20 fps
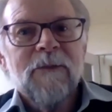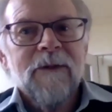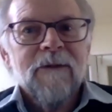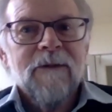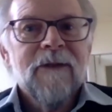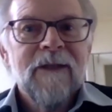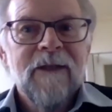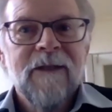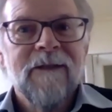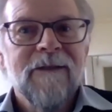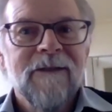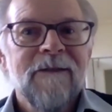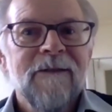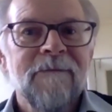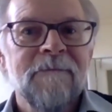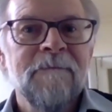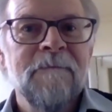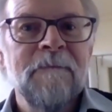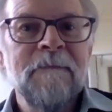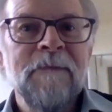buildings
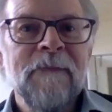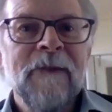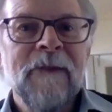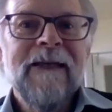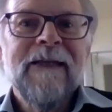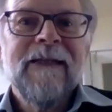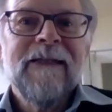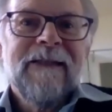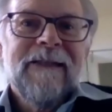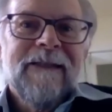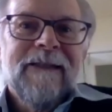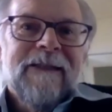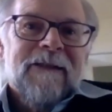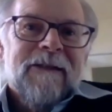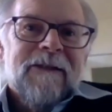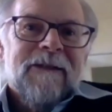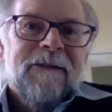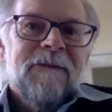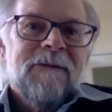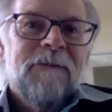and
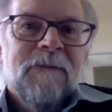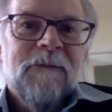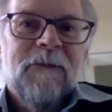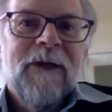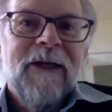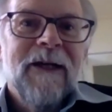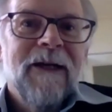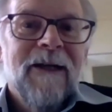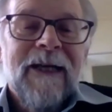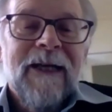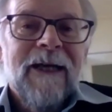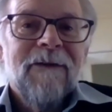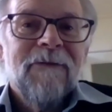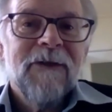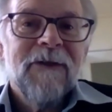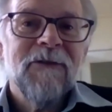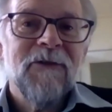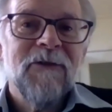we're going to have a